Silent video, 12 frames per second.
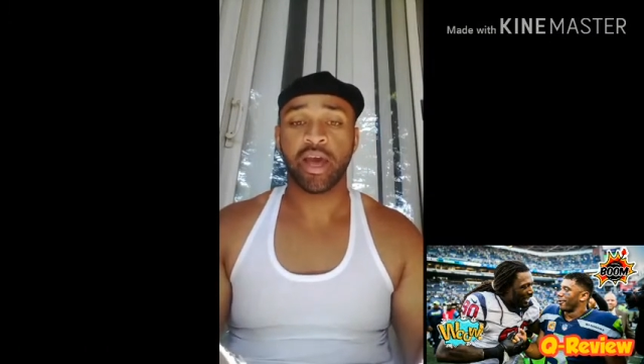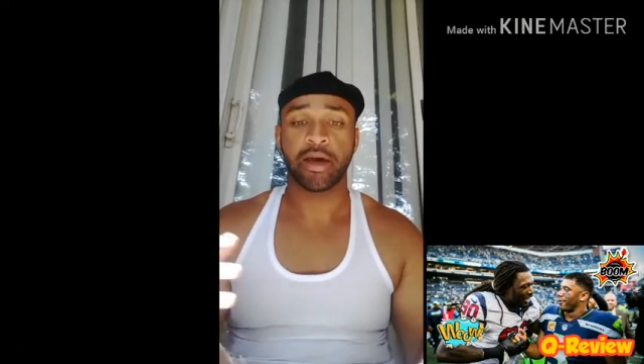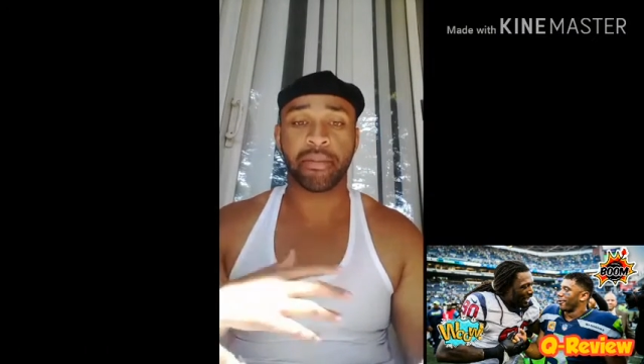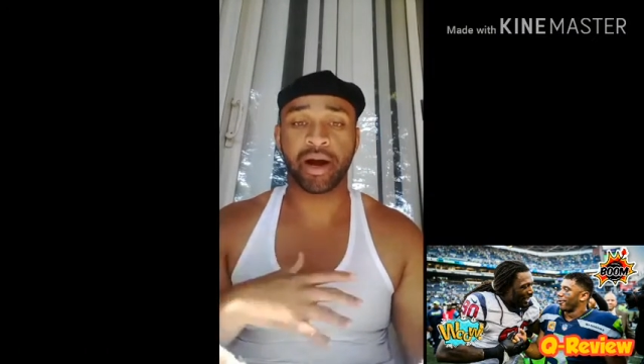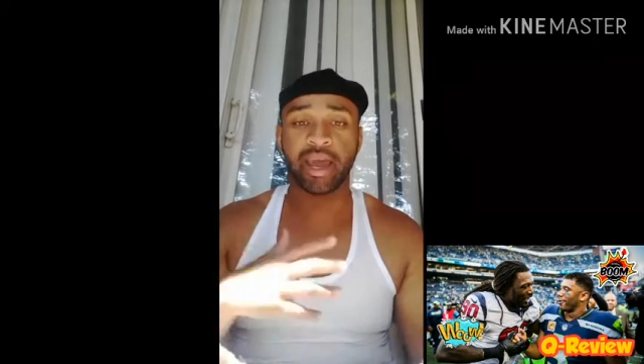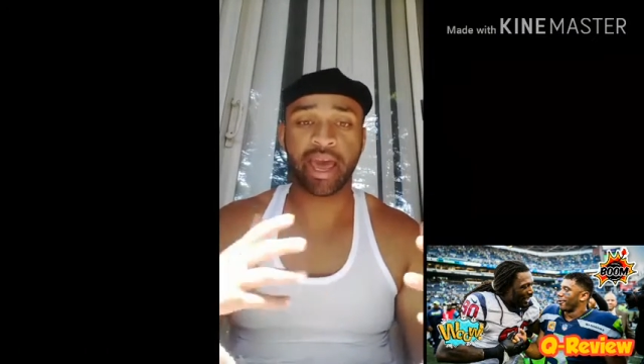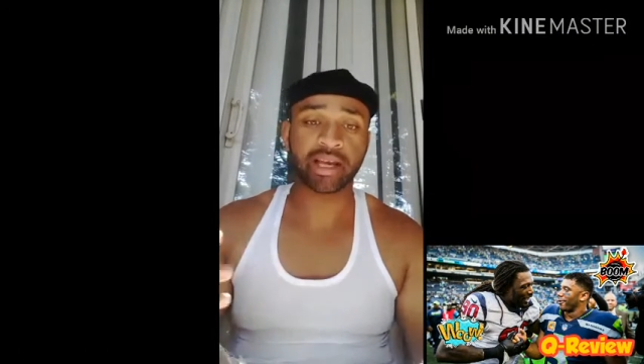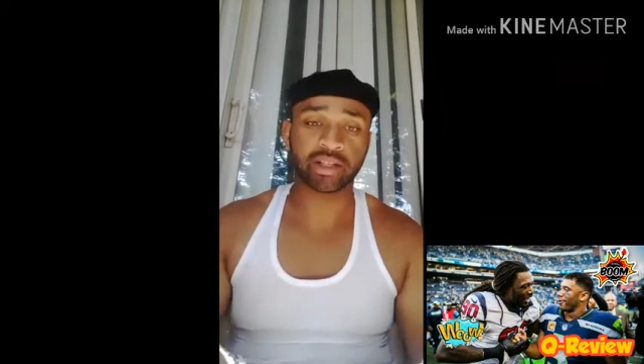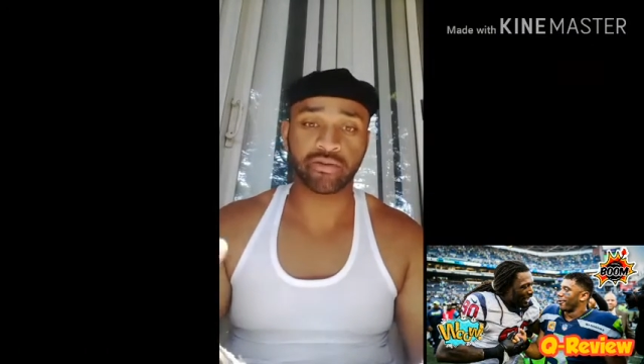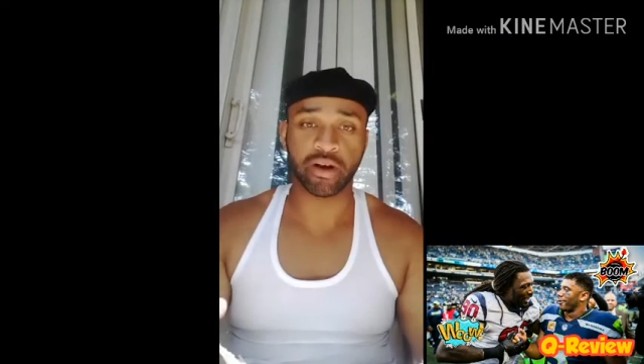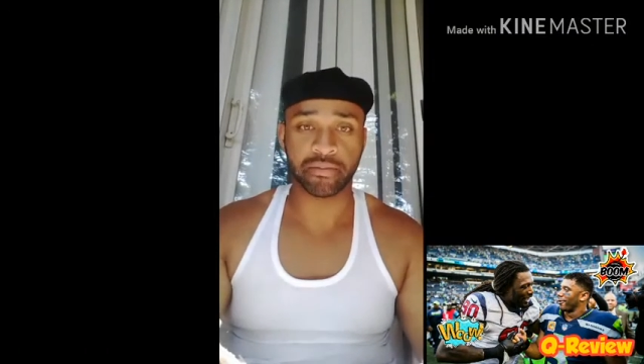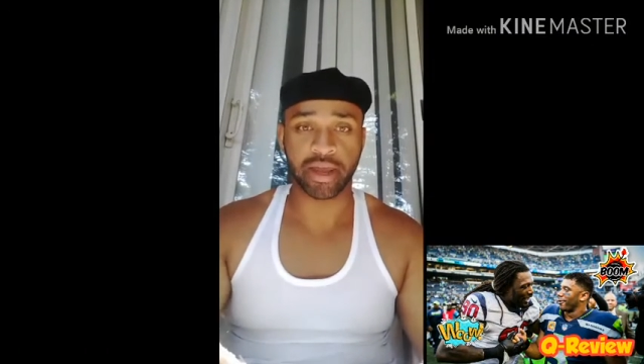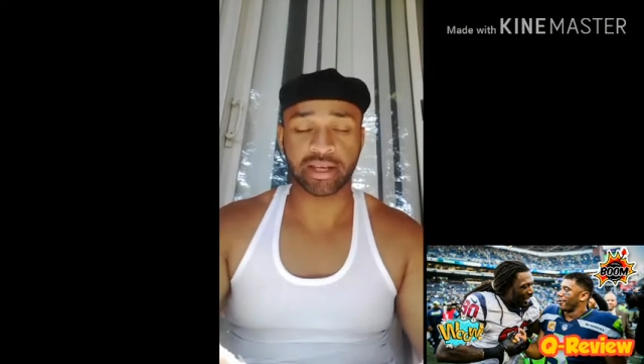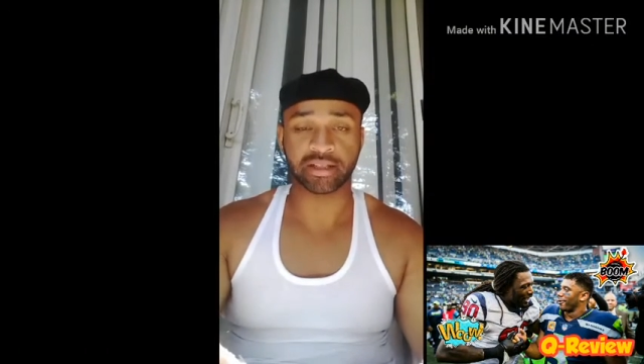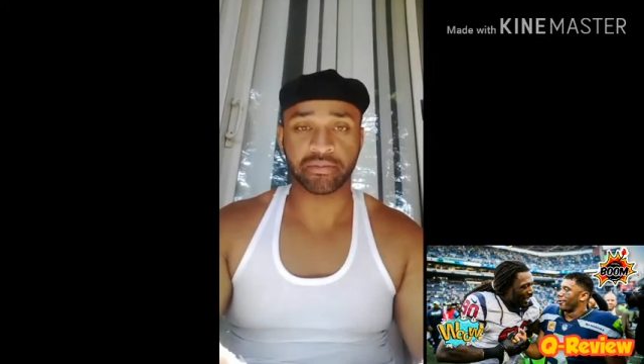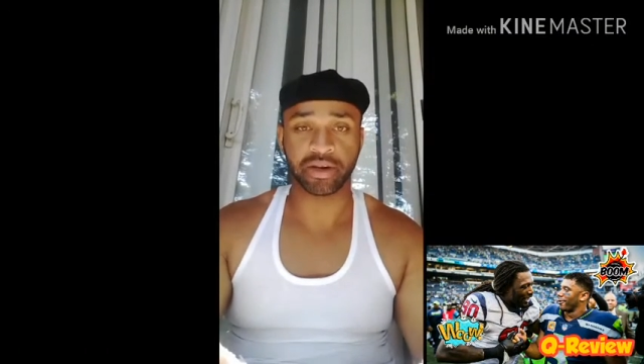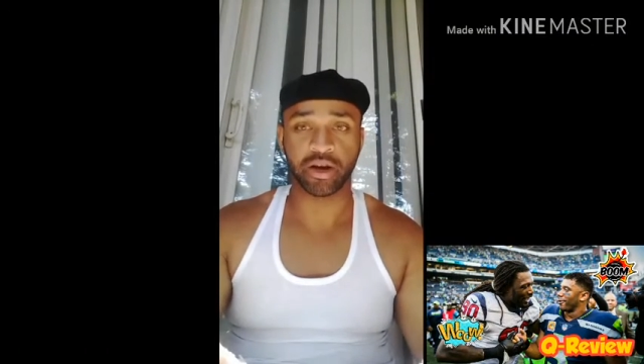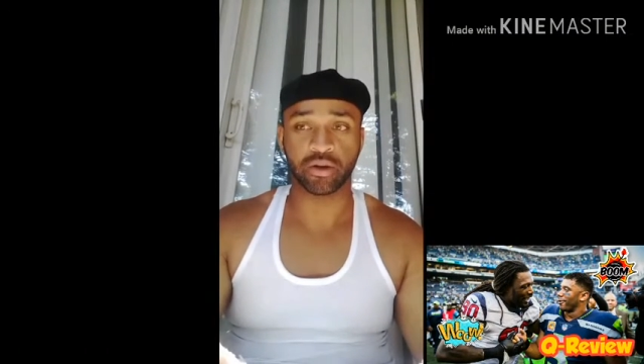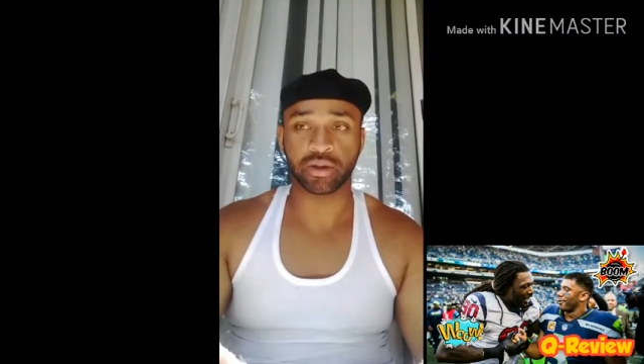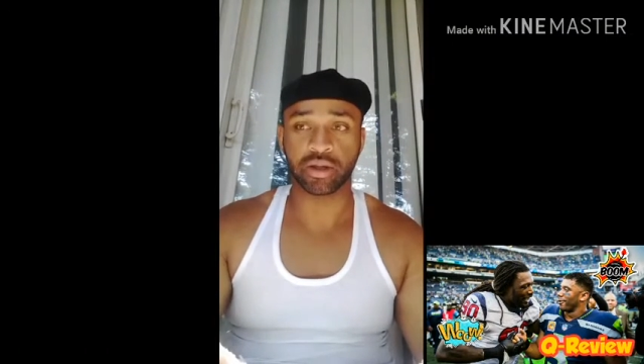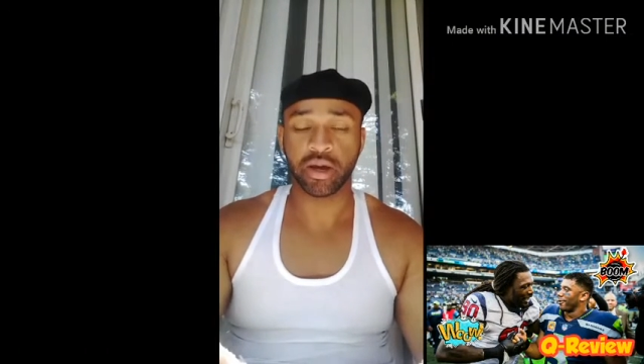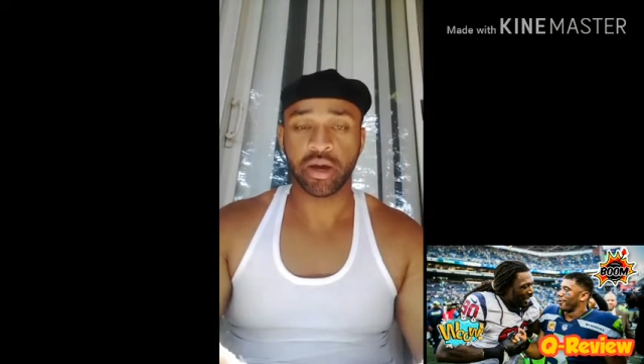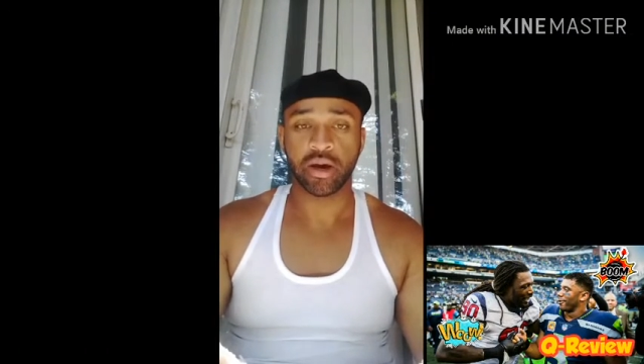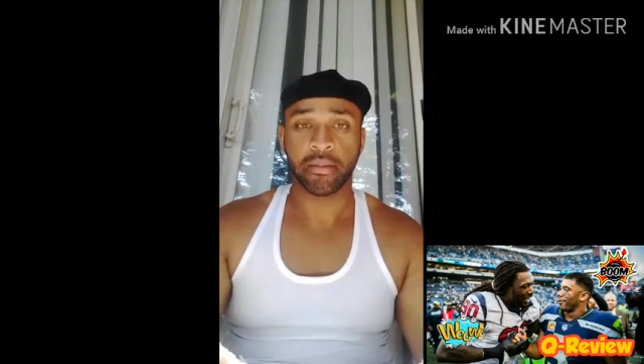And my cast around me hasn't been healthy.